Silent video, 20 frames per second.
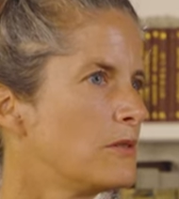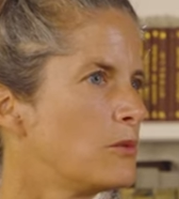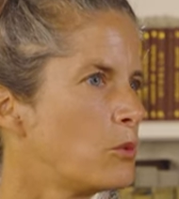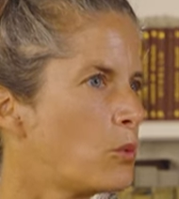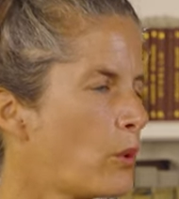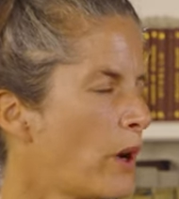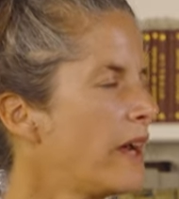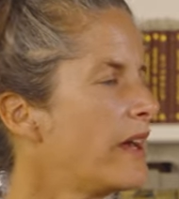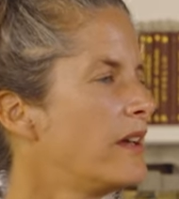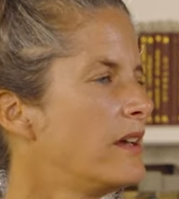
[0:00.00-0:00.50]

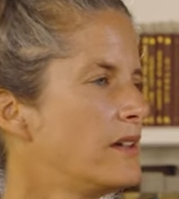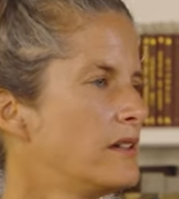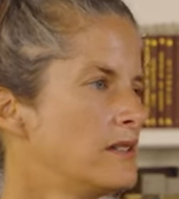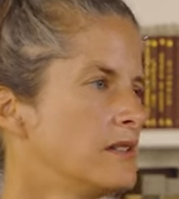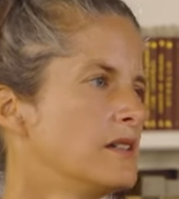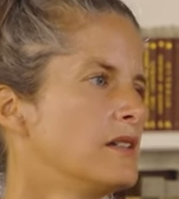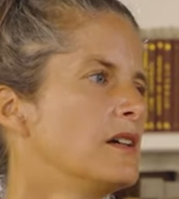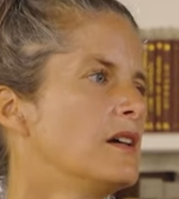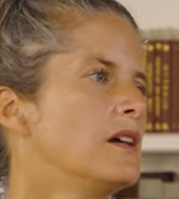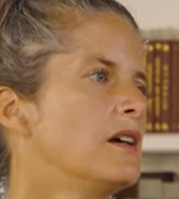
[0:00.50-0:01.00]
way,
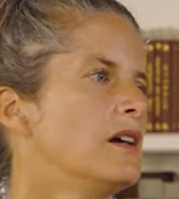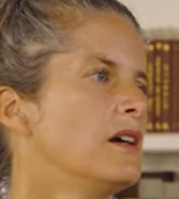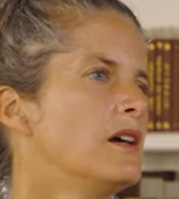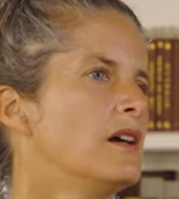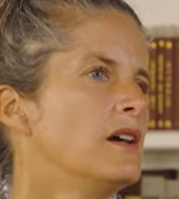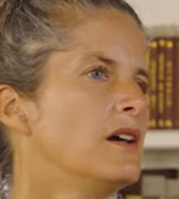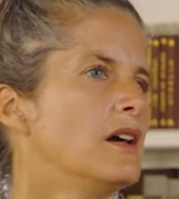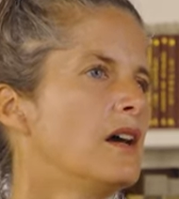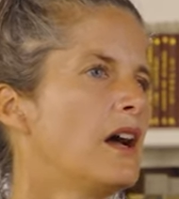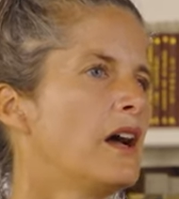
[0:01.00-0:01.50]

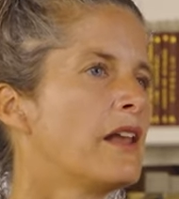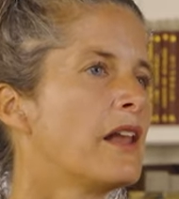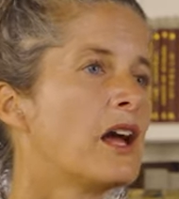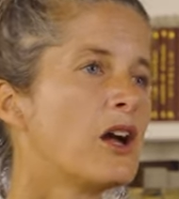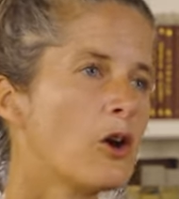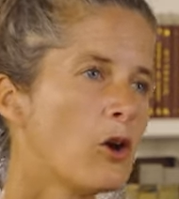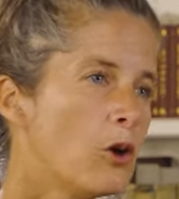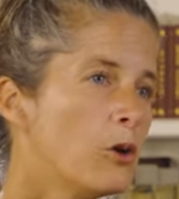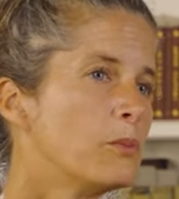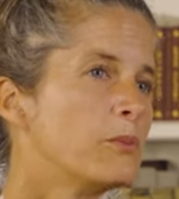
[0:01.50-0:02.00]
and I
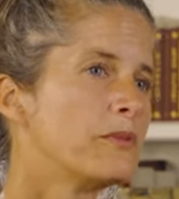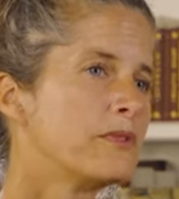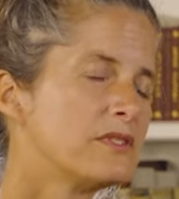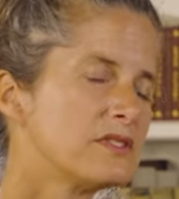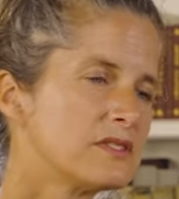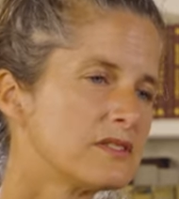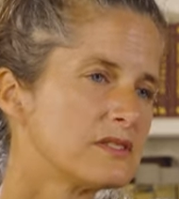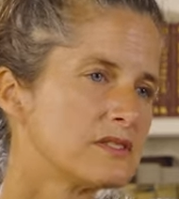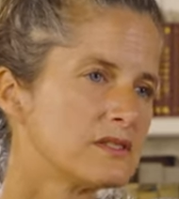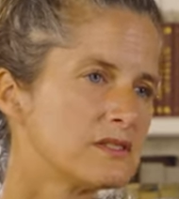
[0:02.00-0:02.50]
hope
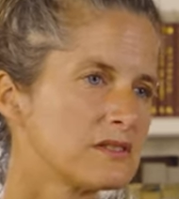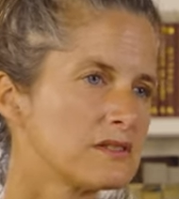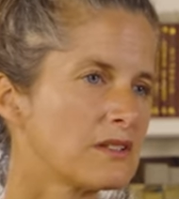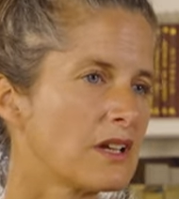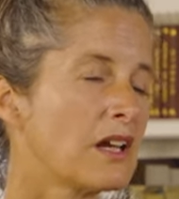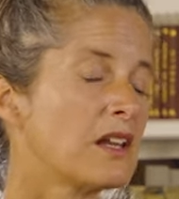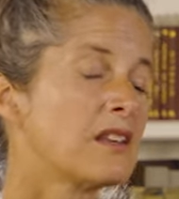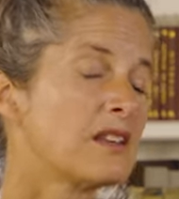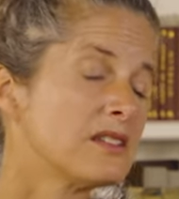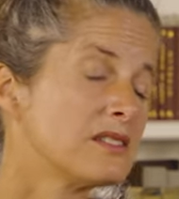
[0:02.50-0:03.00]
this
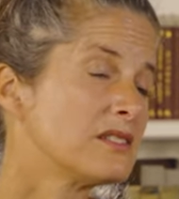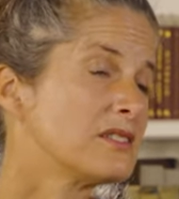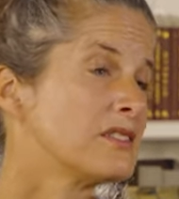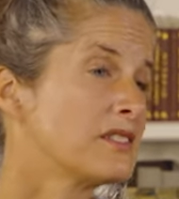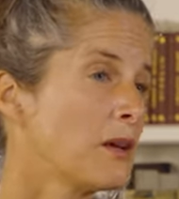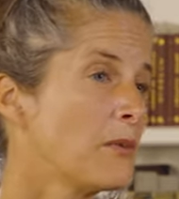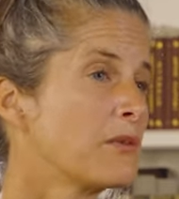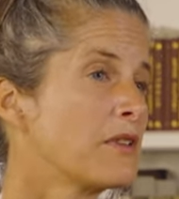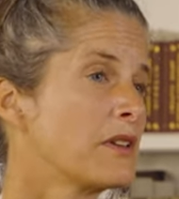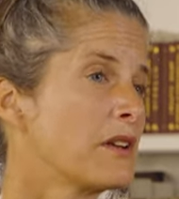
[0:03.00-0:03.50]
uh, this is
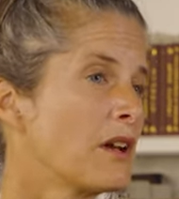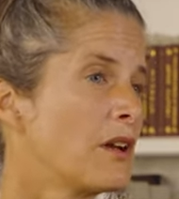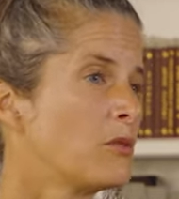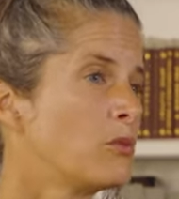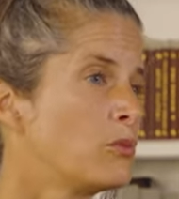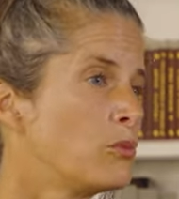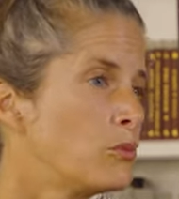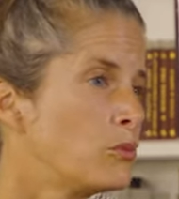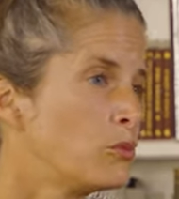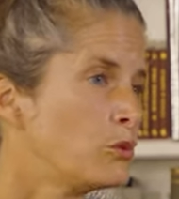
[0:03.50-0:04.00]
something
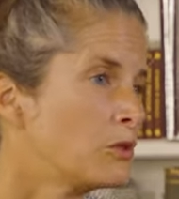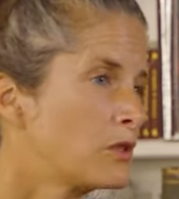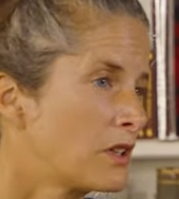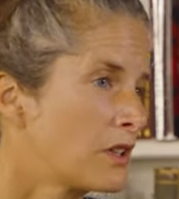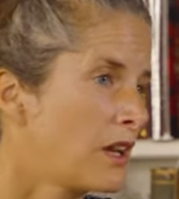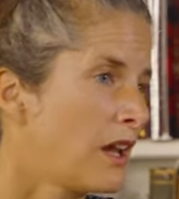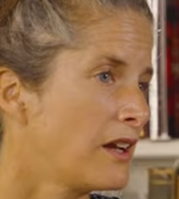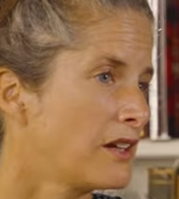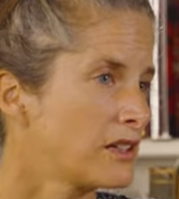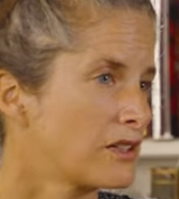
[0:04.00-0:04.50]
I would
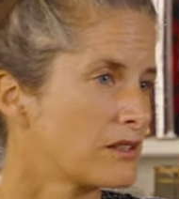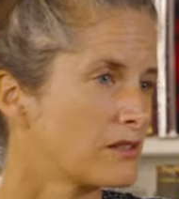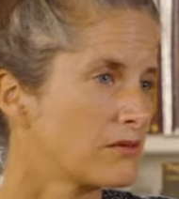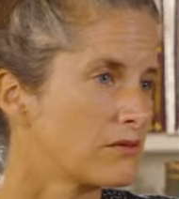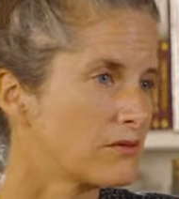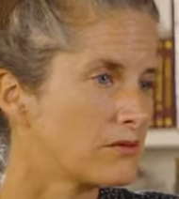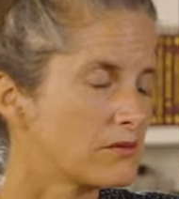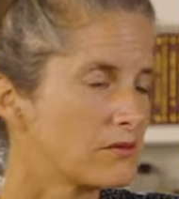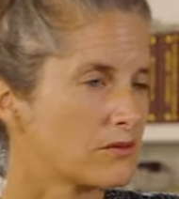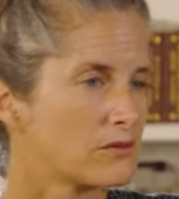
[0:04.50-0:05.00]
like
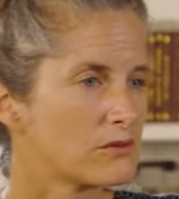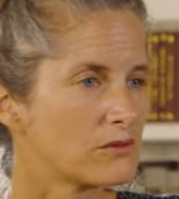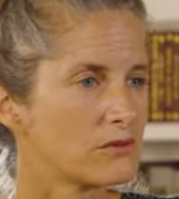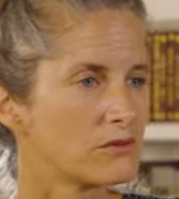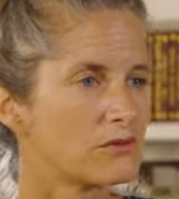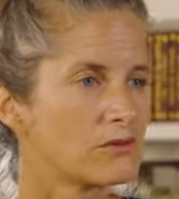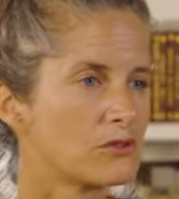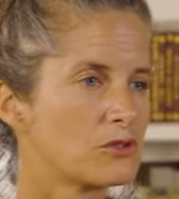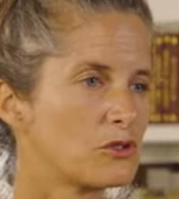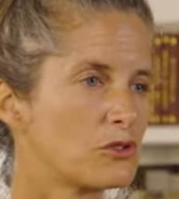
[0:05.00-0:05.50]

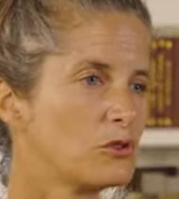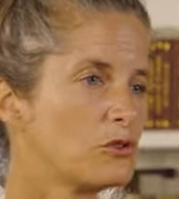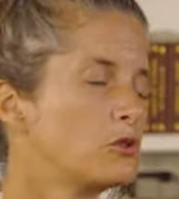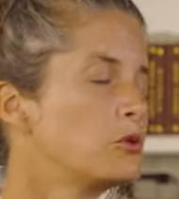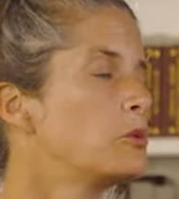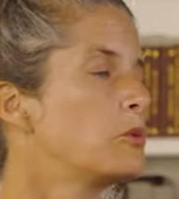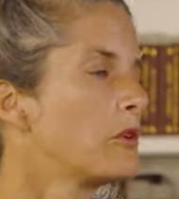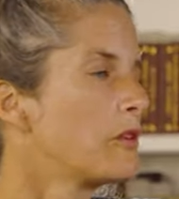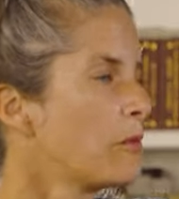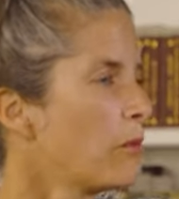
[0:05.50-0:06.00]
to
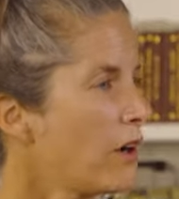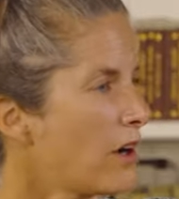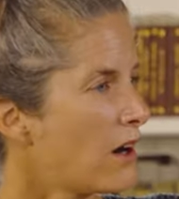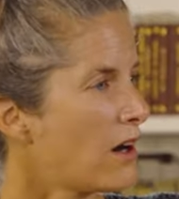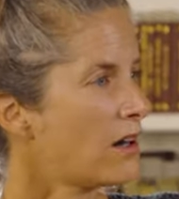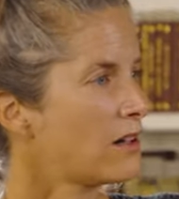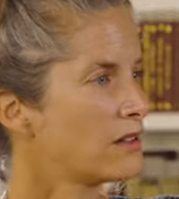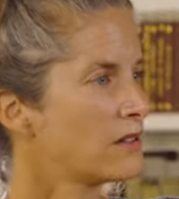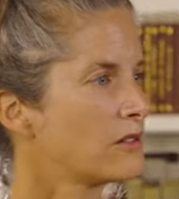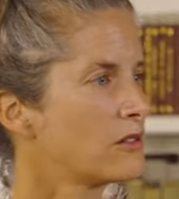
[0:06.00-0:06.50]
do with my
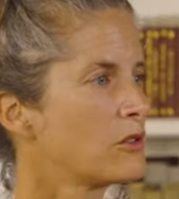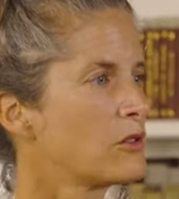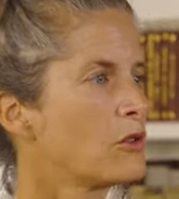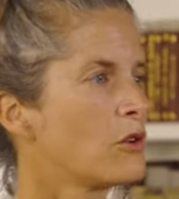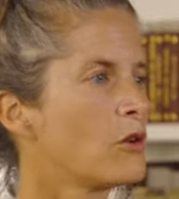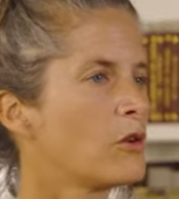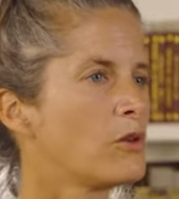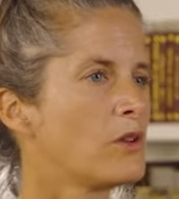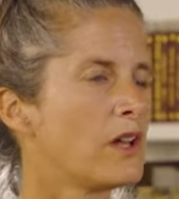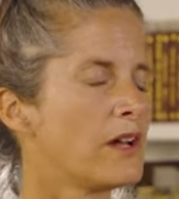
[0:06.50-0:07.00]
art. You
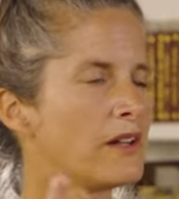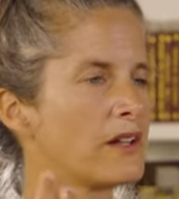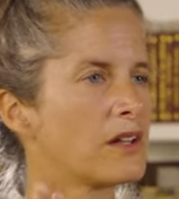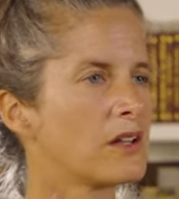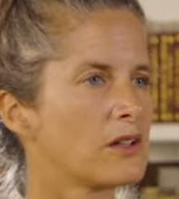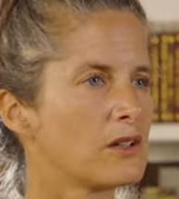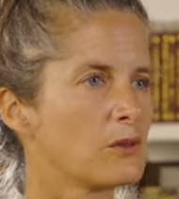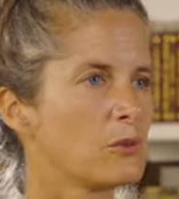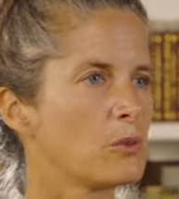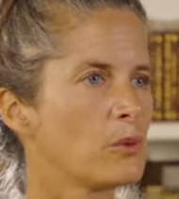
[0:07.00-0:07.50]
know,
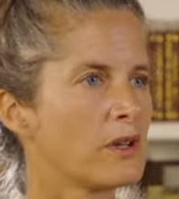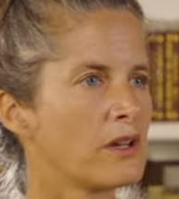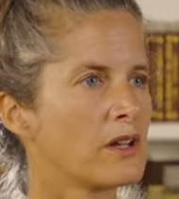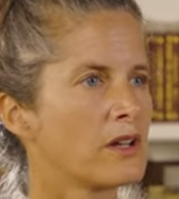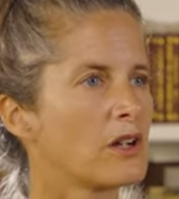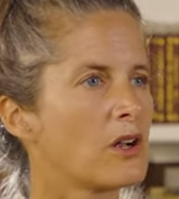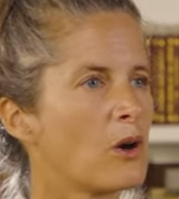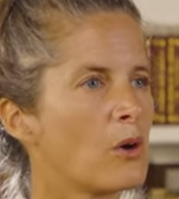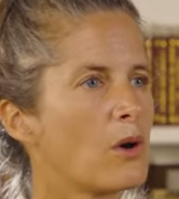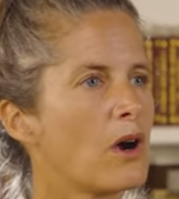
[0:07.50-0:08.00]
like when
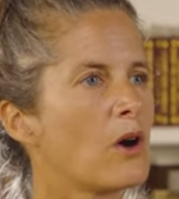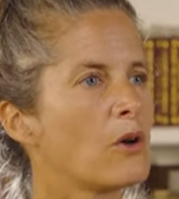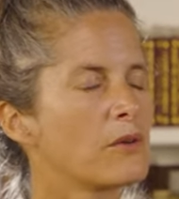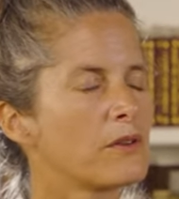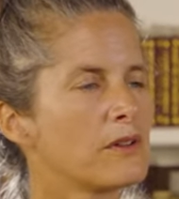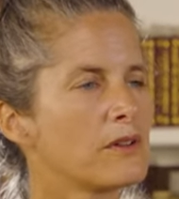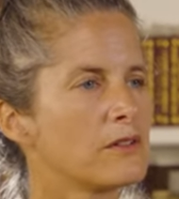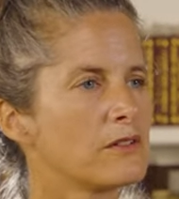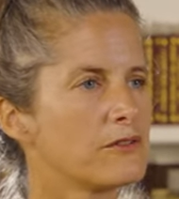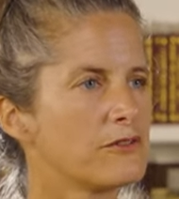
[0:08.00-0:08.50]
I go
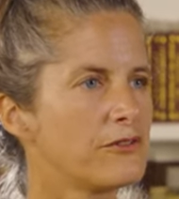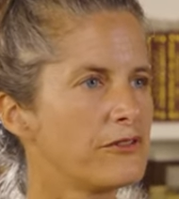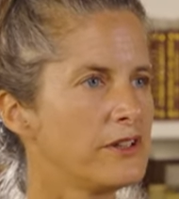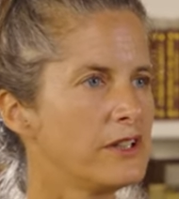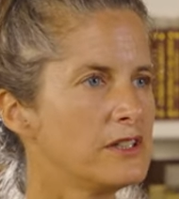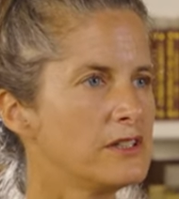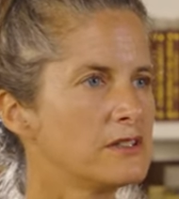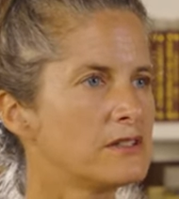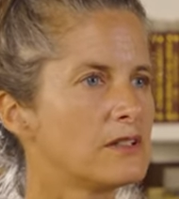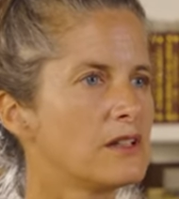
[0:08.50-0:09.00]
out in the
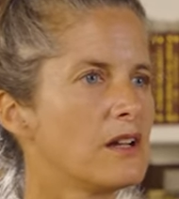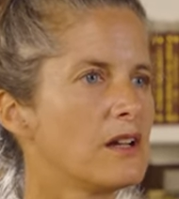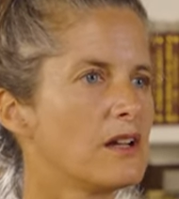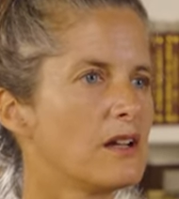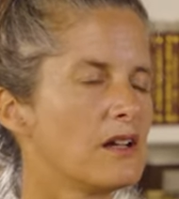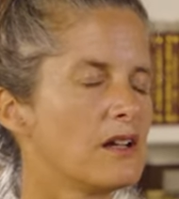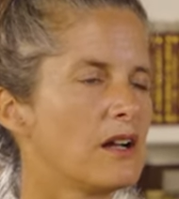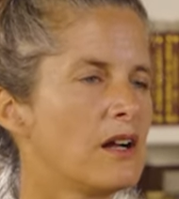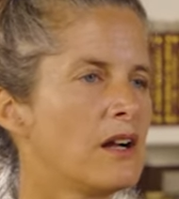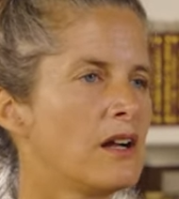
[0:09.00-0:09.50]
field,
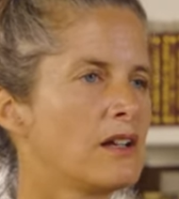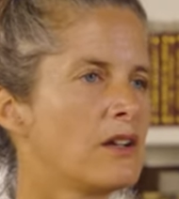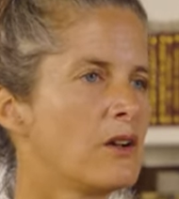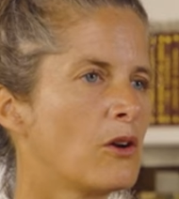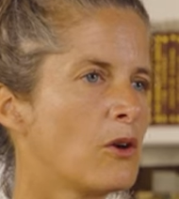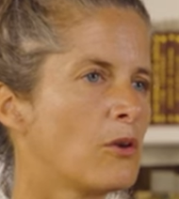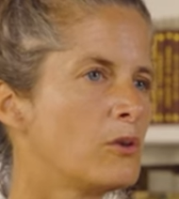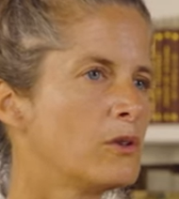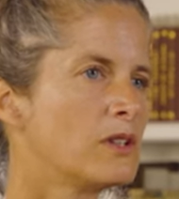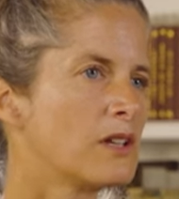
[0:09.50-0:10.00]
I
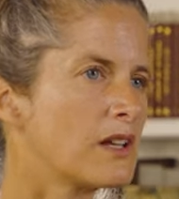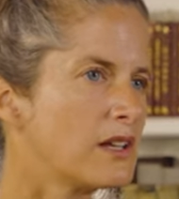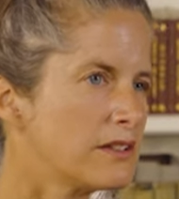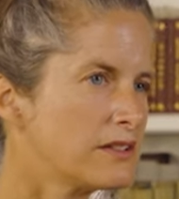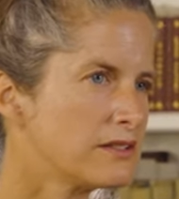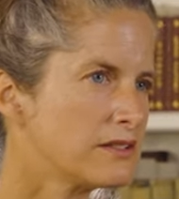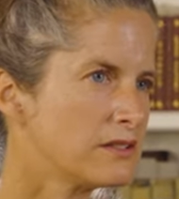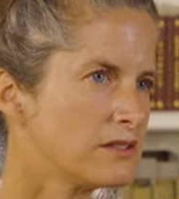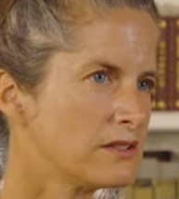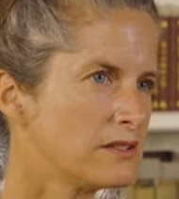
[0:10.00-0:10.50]
go and
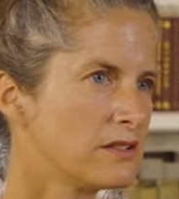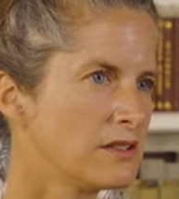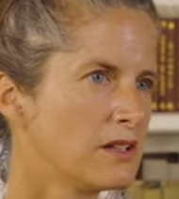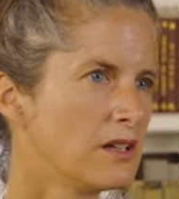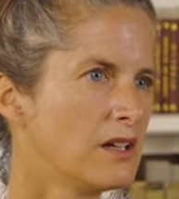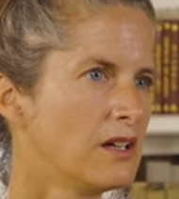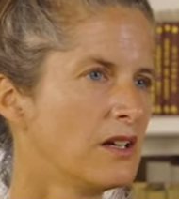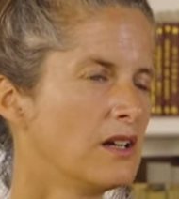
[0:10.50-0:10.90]
listen.